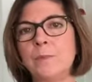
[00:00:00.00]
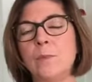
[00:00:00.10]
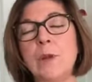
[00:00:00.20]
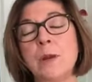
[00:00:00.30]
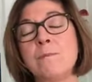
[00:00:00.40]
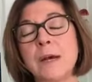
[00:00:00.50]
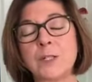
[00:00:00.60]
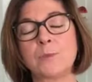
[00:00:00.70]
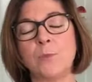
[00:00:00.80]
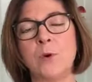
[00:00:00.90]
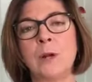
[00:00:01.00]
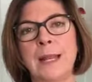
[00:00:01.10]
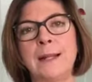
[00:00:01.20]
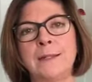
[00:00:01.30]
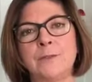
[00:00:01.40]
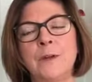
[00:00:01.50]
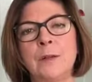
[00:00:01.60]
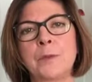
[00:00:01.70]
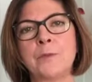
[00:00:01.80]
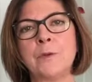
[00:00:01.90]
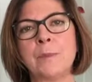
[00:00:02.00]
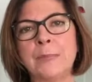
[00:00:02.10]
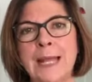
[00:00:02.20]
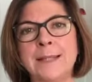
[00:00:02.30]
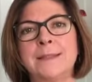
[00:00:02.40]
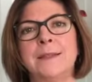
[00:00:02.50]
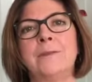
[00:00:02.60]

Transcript: We are much more likely to follow through on plans